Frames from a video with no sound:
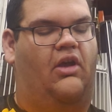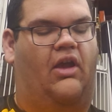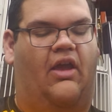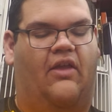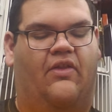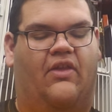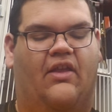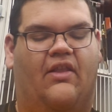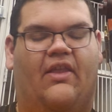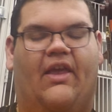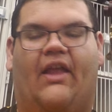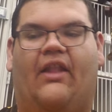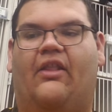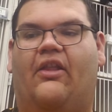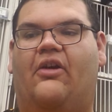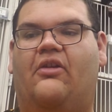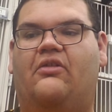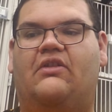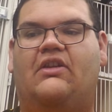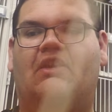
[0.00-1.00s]
And then that
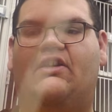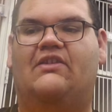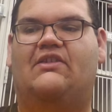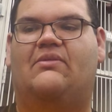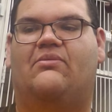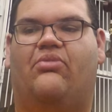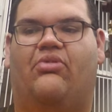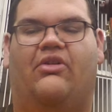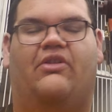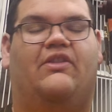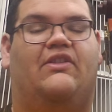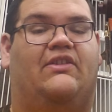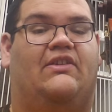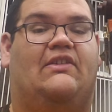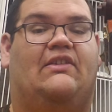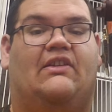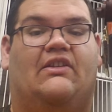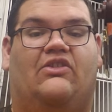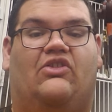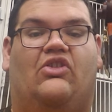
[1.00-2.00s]
low D is in
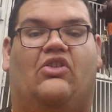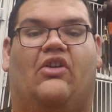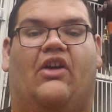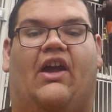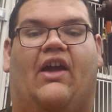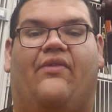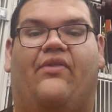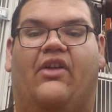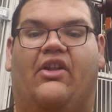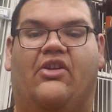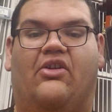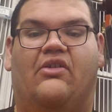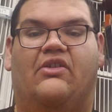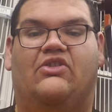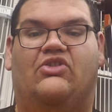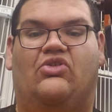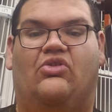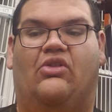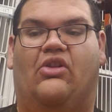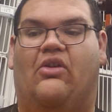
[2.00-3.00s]
parentheses because you don't have that note,
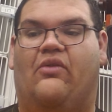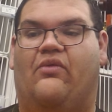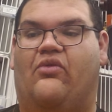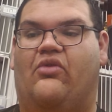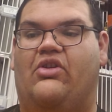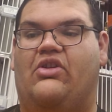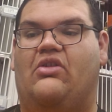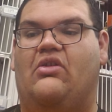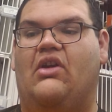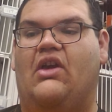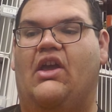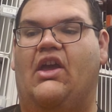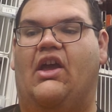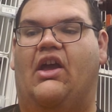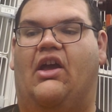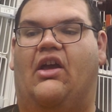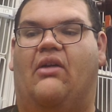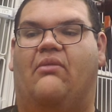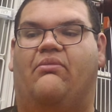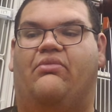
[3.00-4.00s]
it's too low for you.
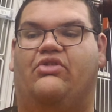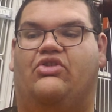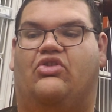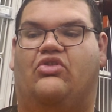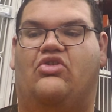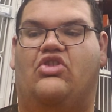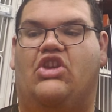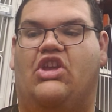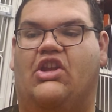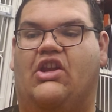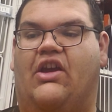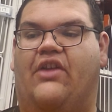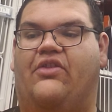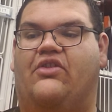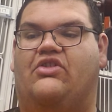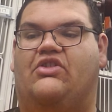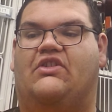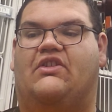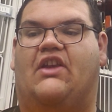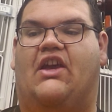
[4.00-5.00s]
But so you can
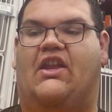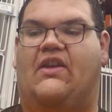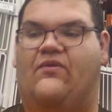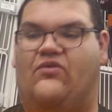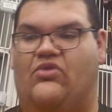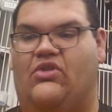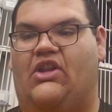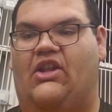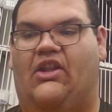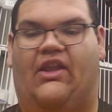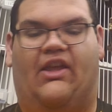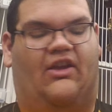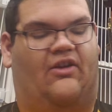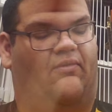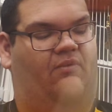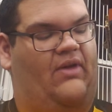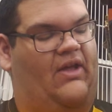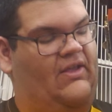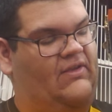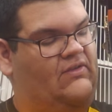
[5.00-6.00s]
either just kind of treat it like a
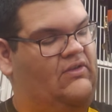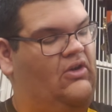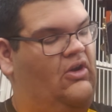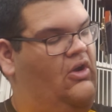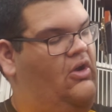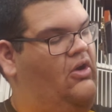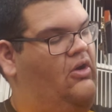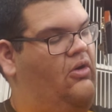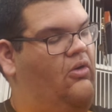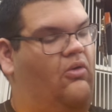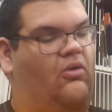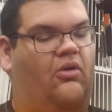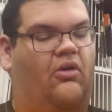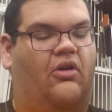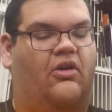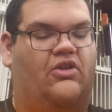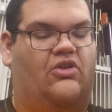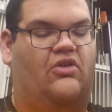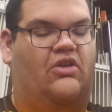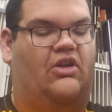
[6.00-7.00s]
rest,
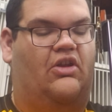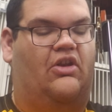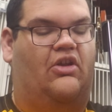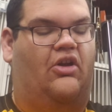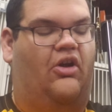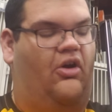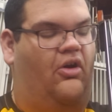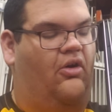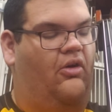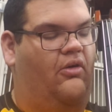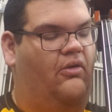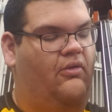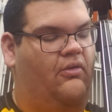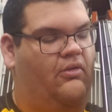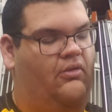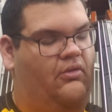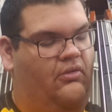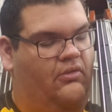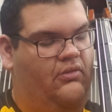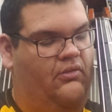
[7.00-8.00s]
or you can go
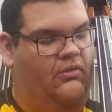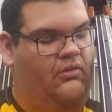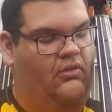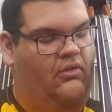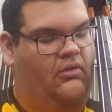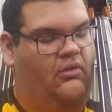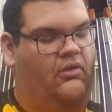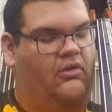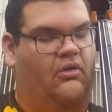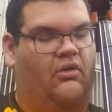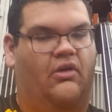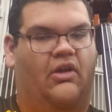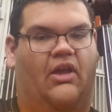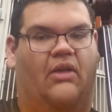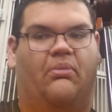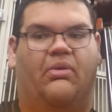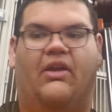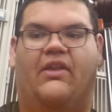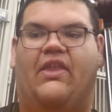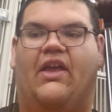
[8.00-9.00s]

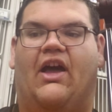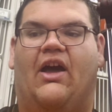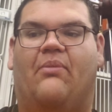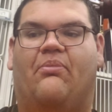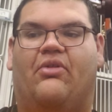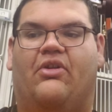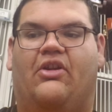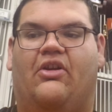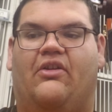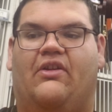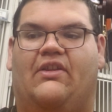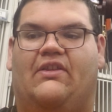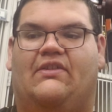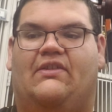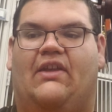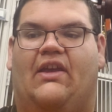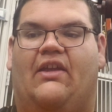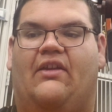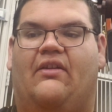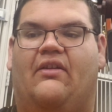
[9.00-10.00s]
and play the upper note
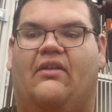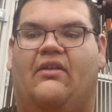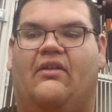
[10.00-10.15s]
instead.